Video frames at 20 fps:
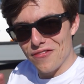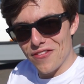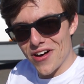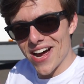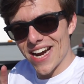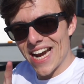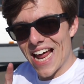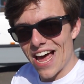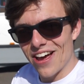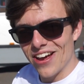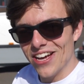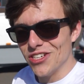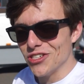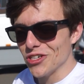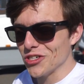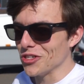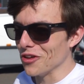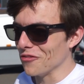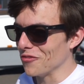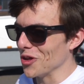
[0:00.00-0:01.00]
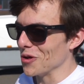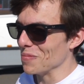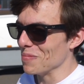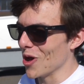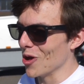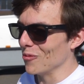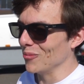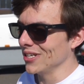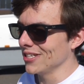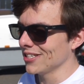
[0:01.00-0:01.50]
find out in just a few
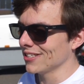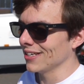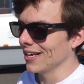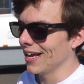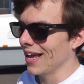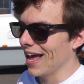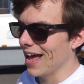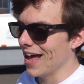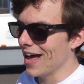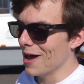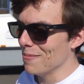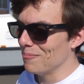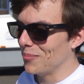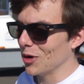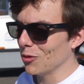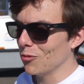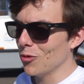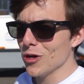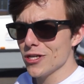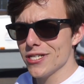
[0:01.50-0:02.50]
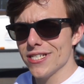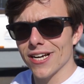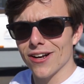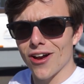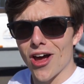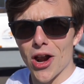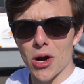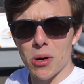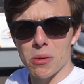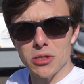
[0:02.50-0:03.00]
moments, but it was the
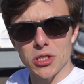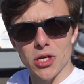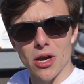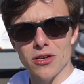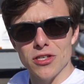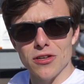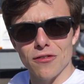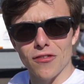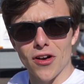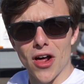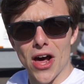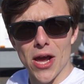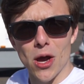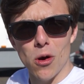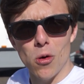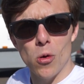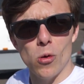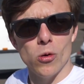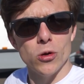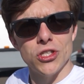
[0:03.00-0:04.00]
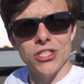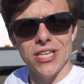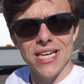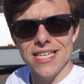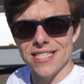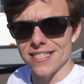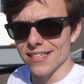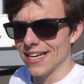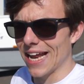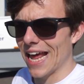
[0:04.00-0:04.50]
glider that was going to fly all
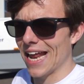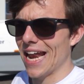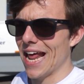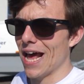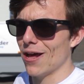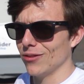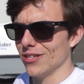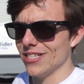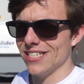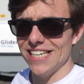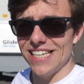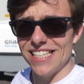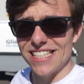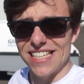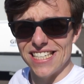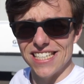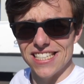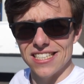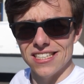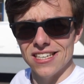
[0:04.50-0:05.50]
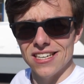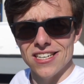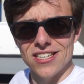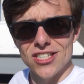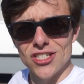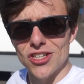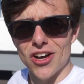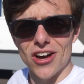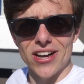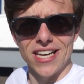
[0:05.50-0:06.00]
season, and now the season is
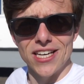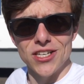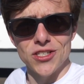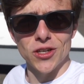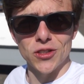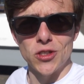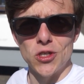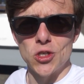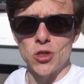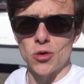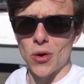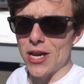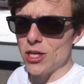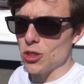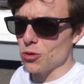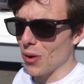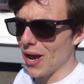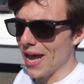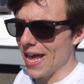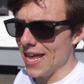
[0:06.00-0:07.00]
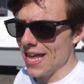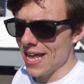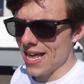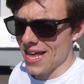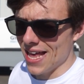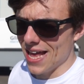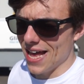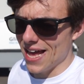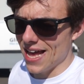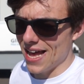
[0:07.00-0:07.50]
starting in such a strange way.
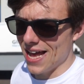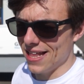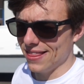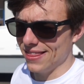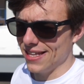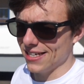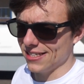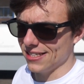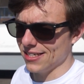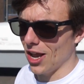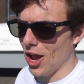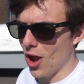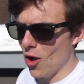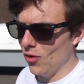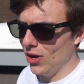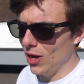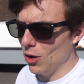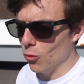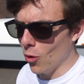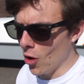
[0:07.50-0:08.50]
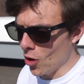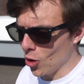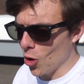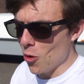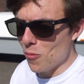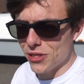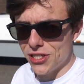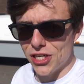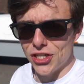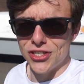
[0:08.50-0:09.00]
There's only one
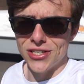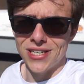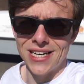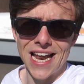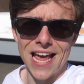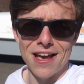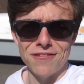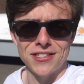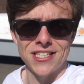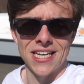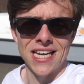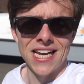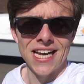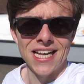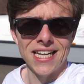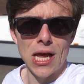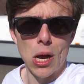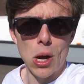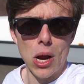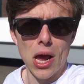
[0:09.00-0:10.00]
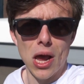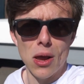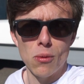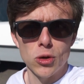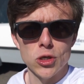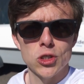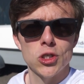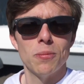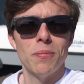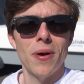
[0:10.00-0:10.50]
competition left that I
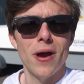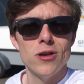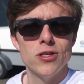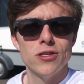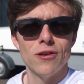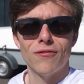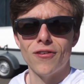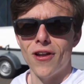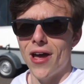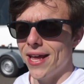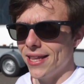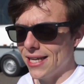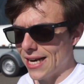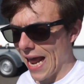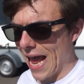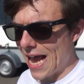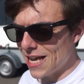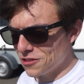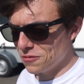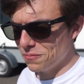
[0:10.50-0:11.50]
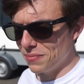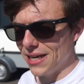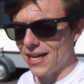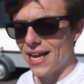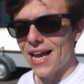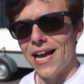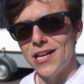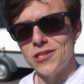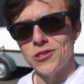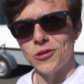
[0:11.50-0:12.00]
was supposed to fly and that hasn't been
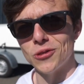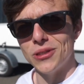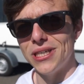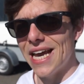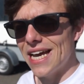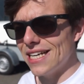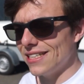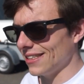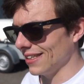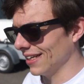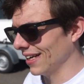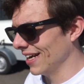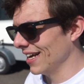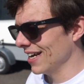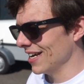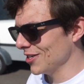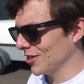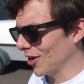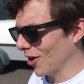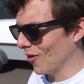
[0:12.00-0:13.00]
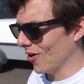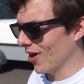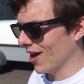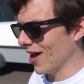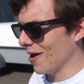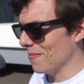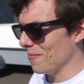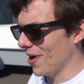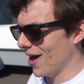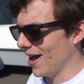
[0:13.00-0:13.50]
cancelled yet. So
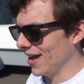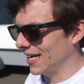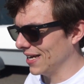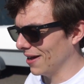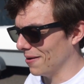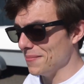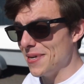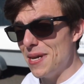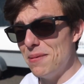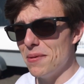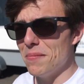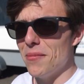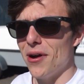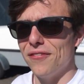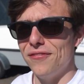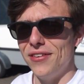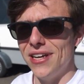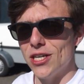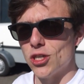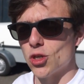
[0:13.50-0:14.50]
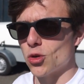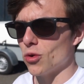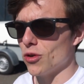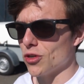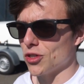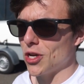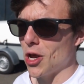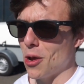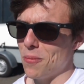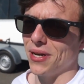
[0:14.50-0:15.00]
I'm keeping my fingers
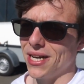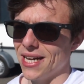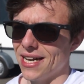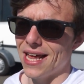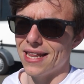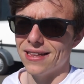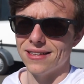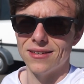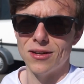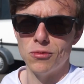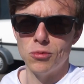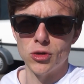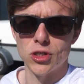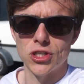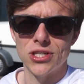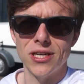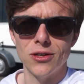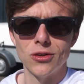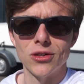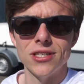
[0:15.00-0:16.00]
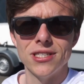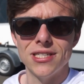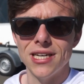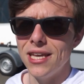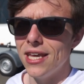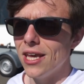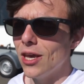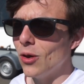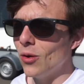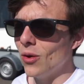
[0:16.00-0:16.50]
crossed, hoping that will still
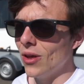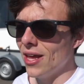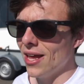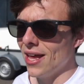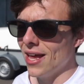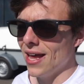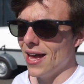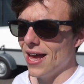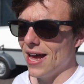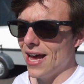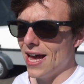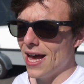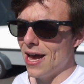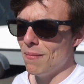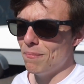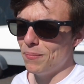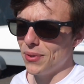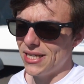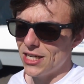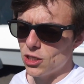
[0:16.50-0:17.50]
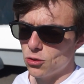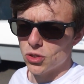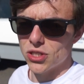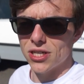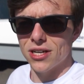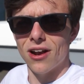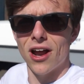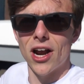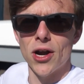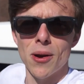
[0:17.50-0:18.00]
continue. But this was
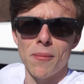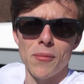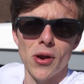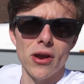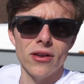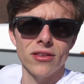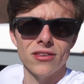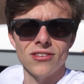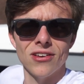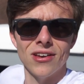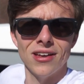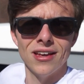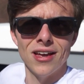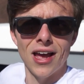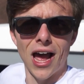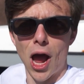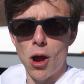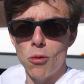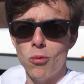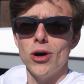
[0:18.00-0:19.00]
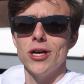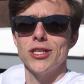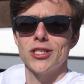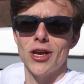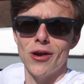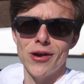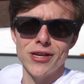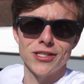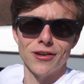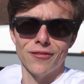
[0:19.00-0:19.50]
the glider I was
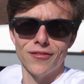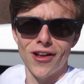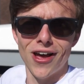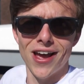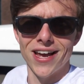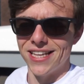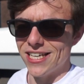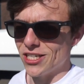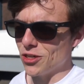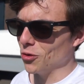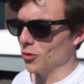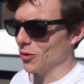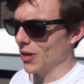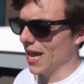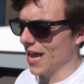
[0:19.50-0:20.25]
going to fly this whole